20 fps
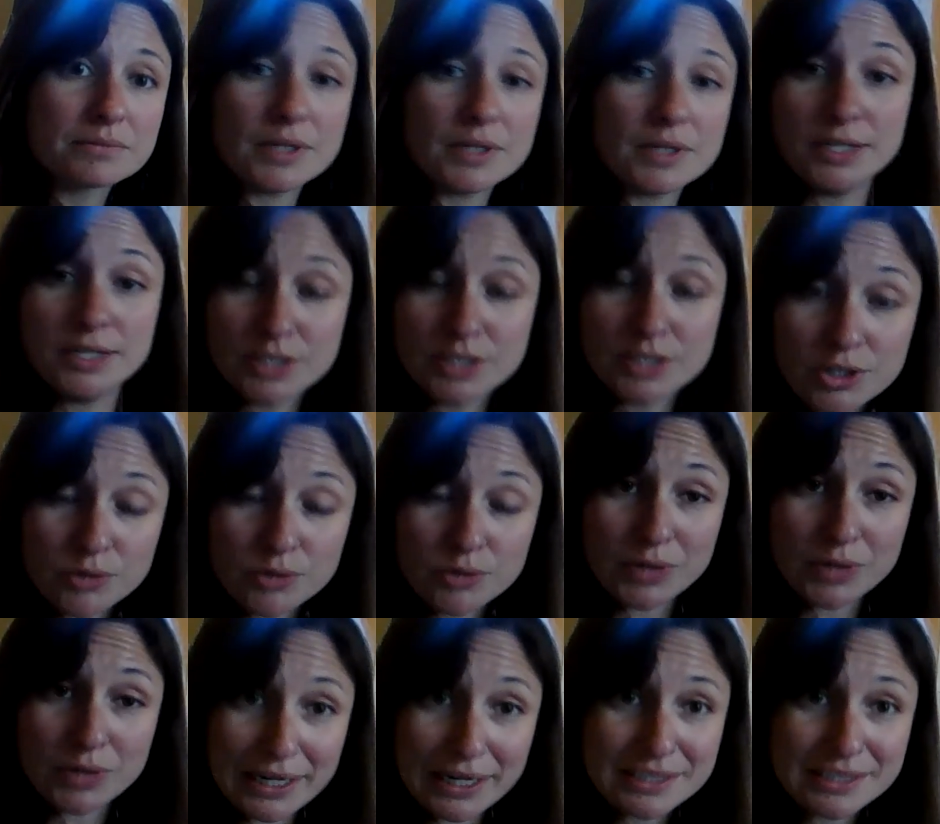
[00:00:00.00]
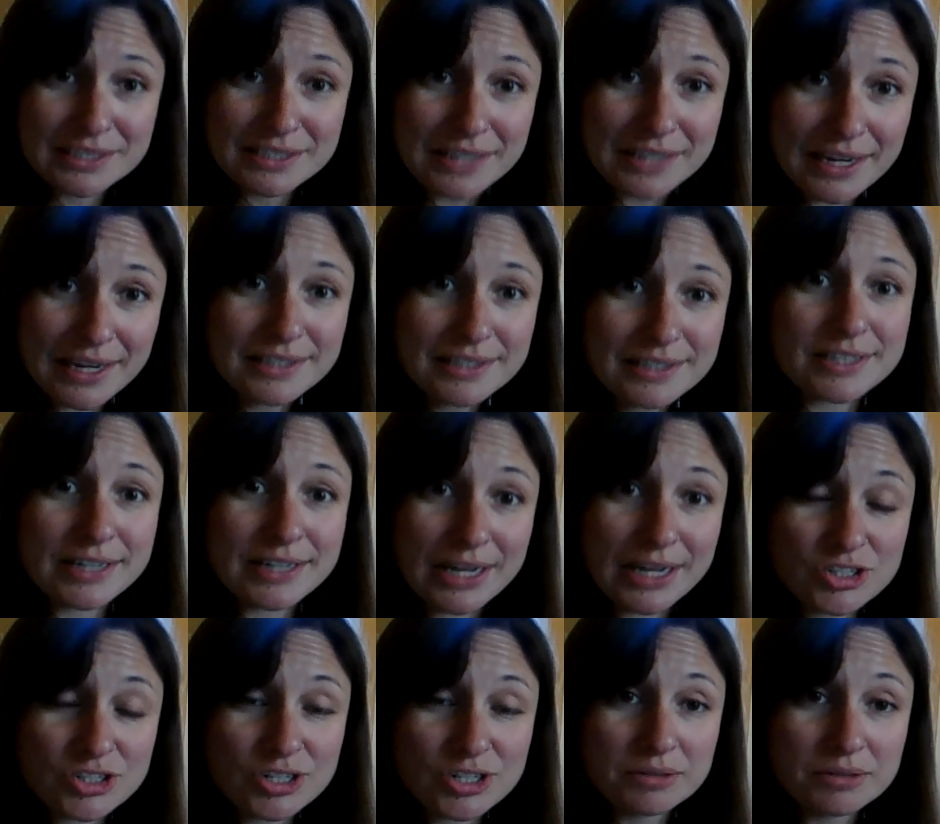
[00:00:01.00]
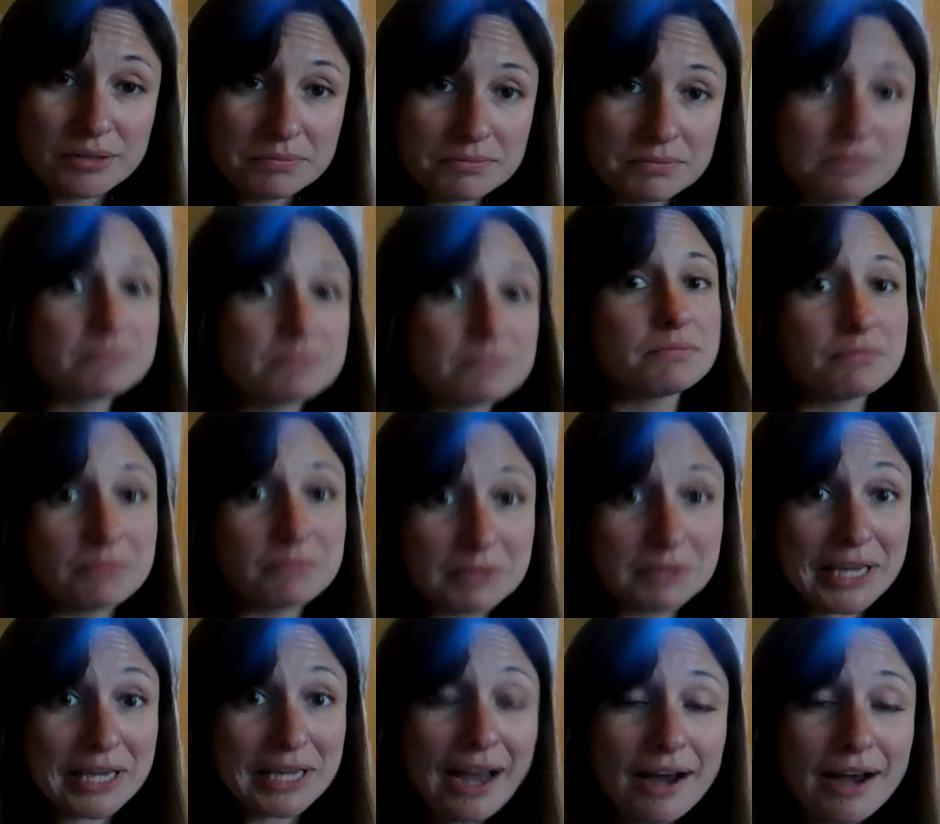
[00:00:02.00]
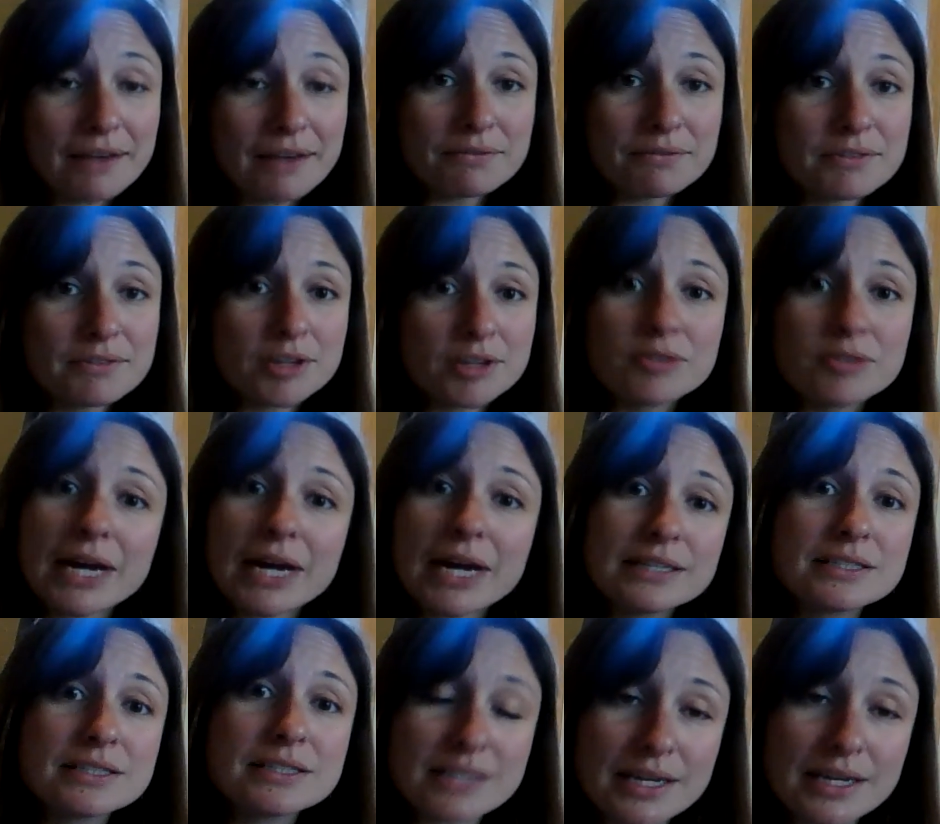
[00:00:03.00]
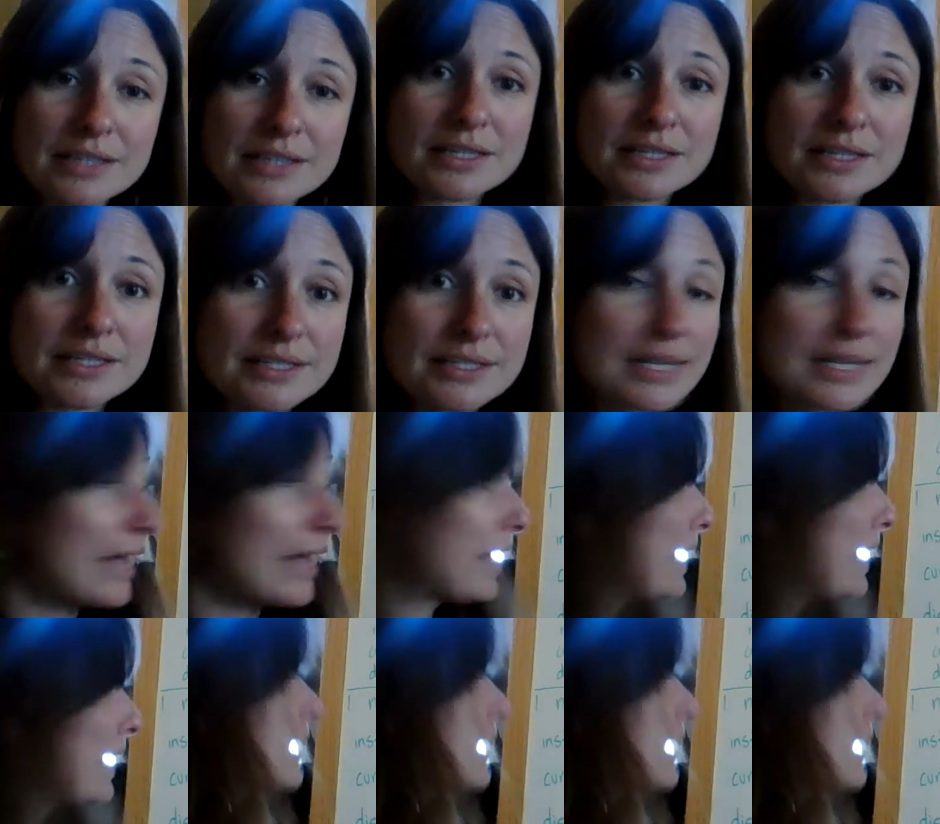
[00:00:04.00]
Is the United States a nation? Yeah, the United States is a